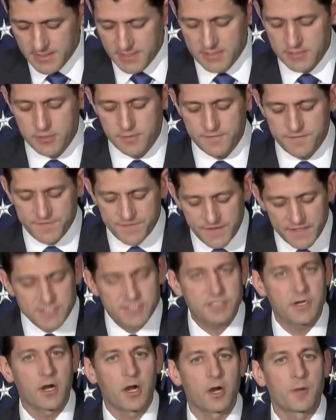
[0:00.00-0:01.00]
to fix
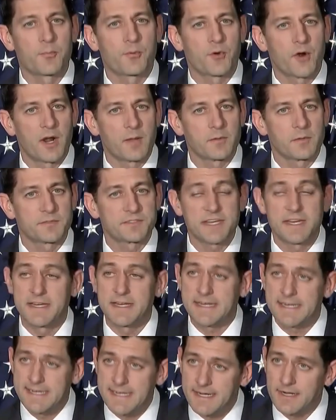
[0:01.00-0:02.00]
our problems, and to
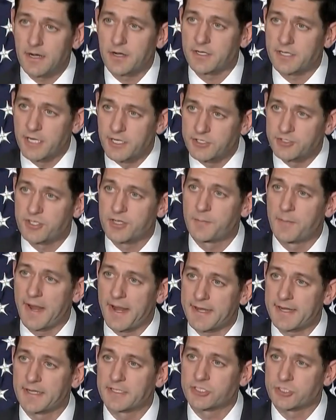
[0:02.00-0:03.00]
get our country
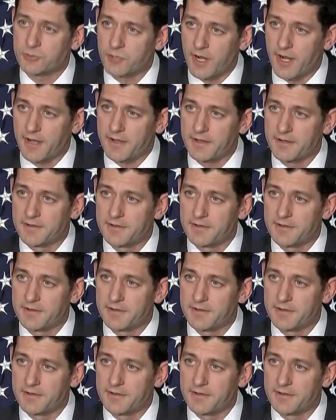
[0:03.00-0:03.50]
back on track.